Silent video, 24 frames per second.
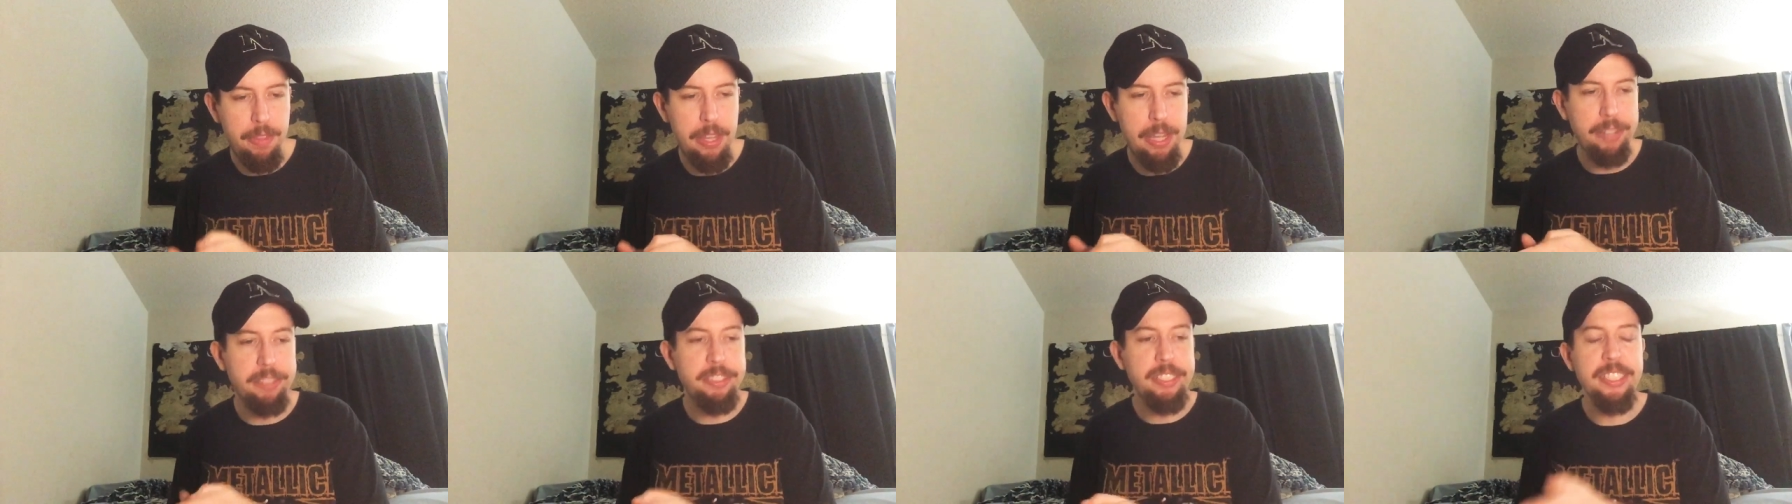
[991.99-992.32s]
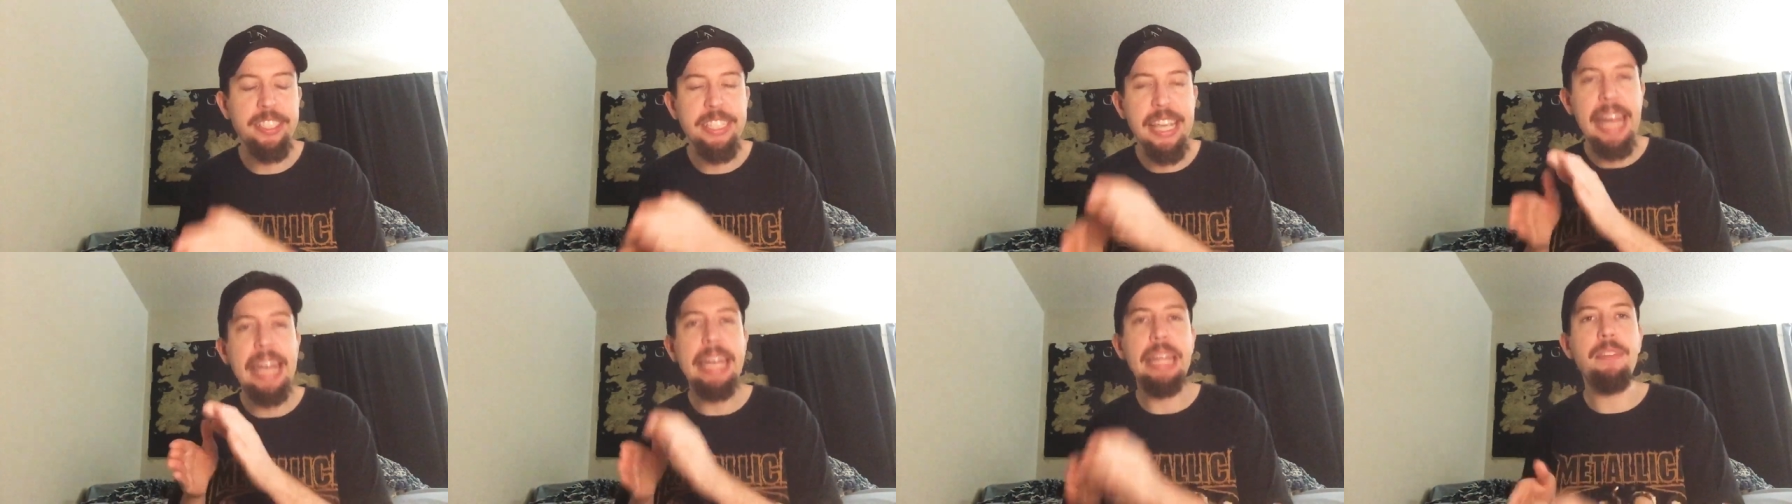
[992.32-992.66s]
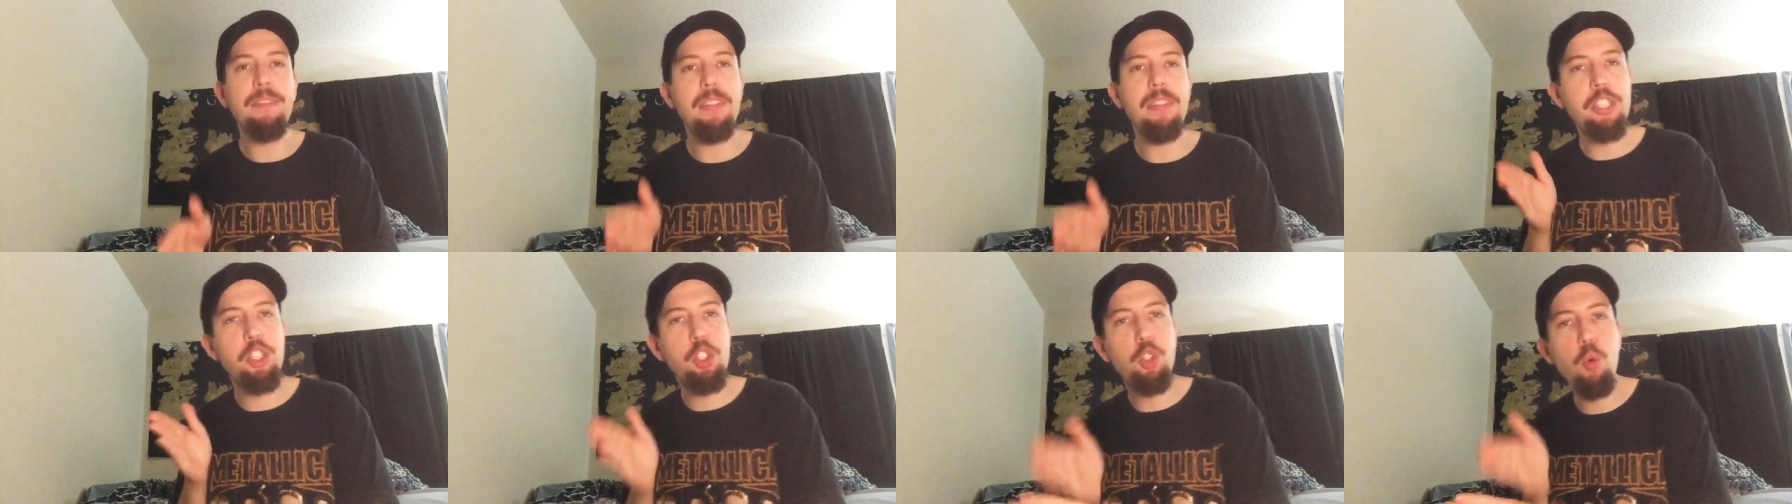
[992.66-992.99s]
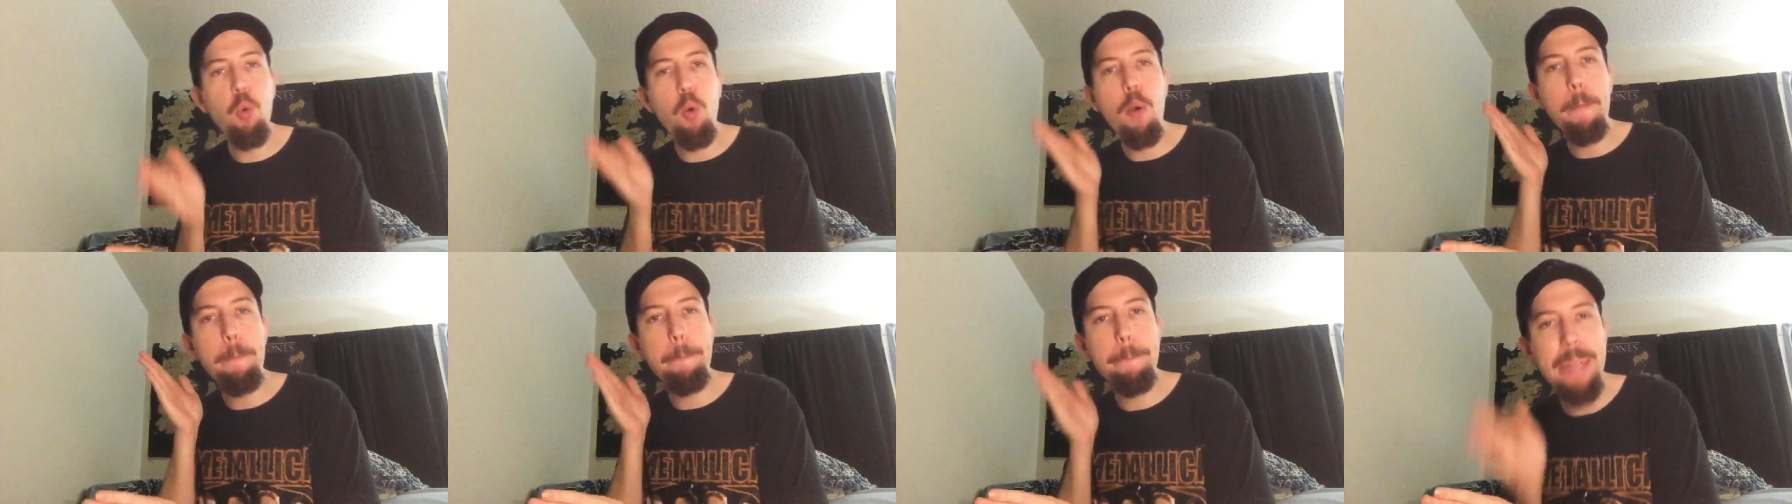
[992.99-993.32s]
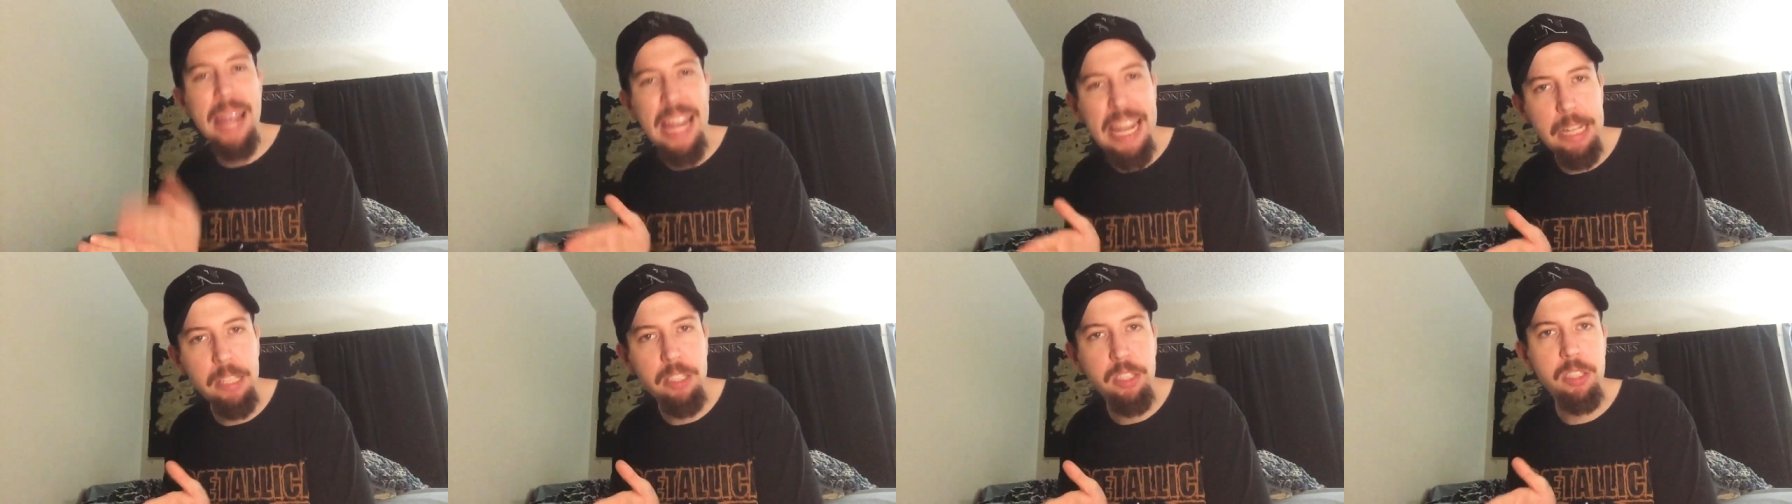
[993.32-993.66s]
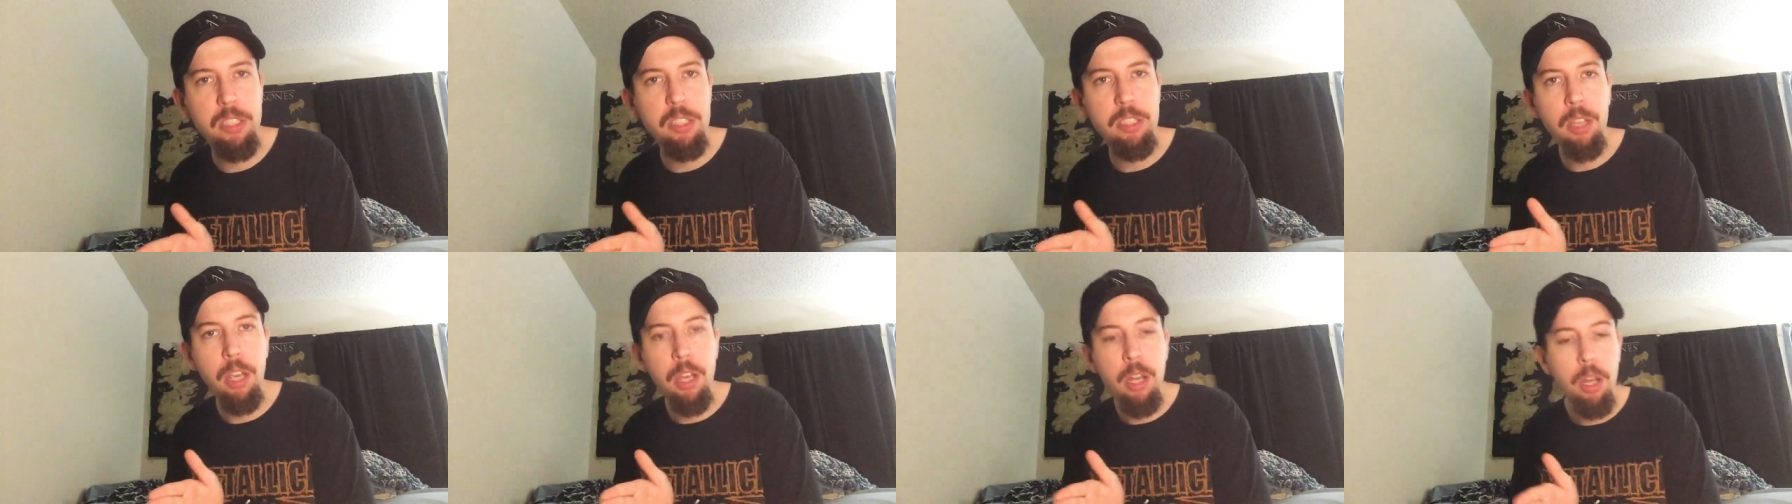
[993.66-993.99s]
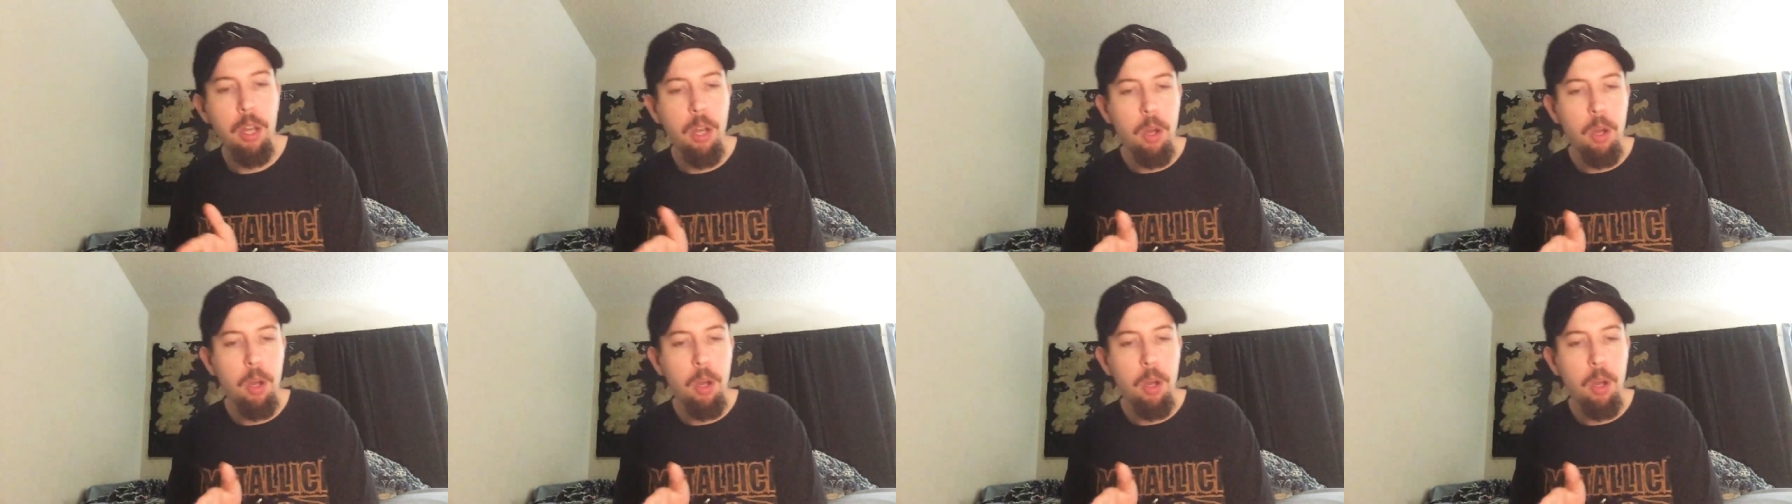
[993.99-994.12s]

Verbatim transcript: this is any of this your base